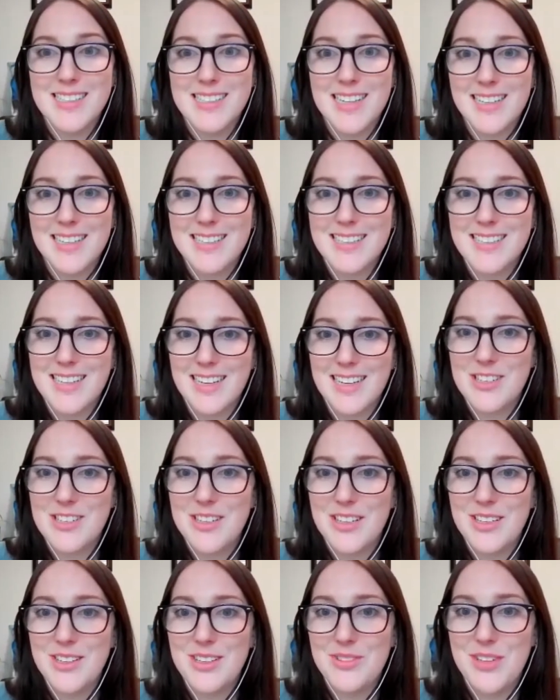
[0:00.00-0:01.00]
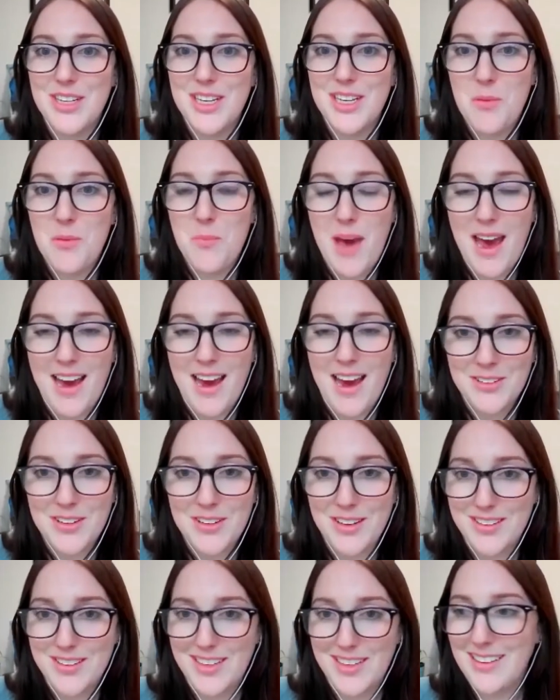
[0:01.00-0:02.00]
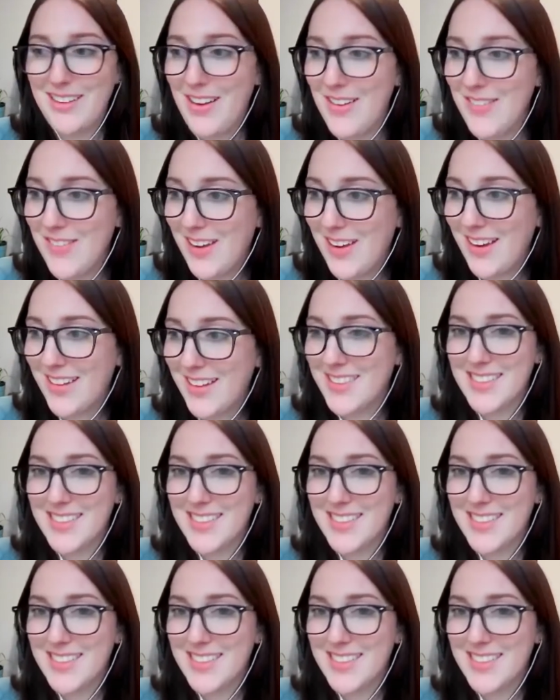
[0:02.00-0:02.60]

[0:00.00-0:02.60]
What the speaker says: That is such a unique background. I love it.